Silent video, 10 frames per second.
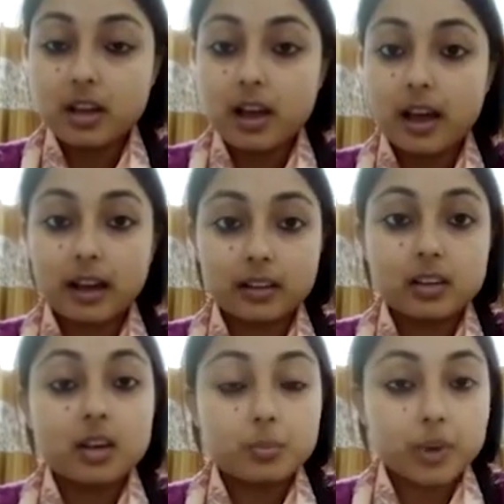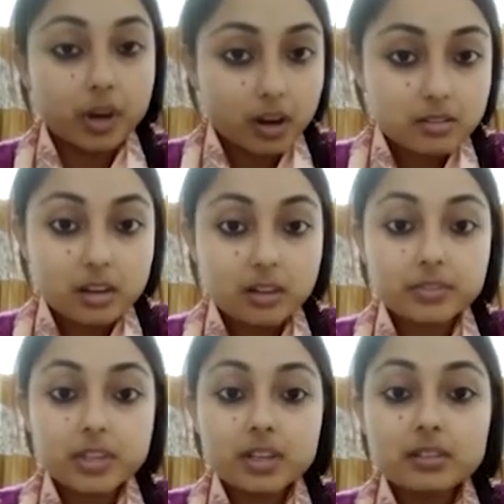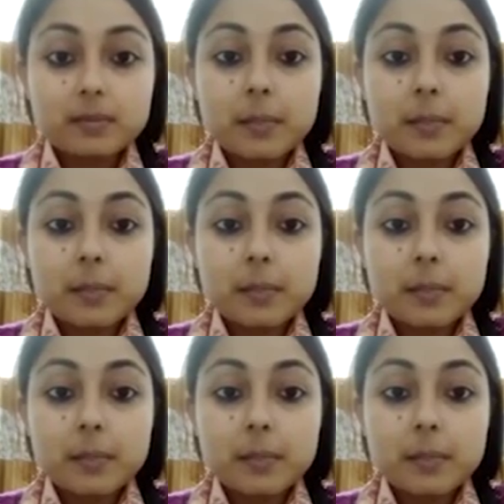And because of this,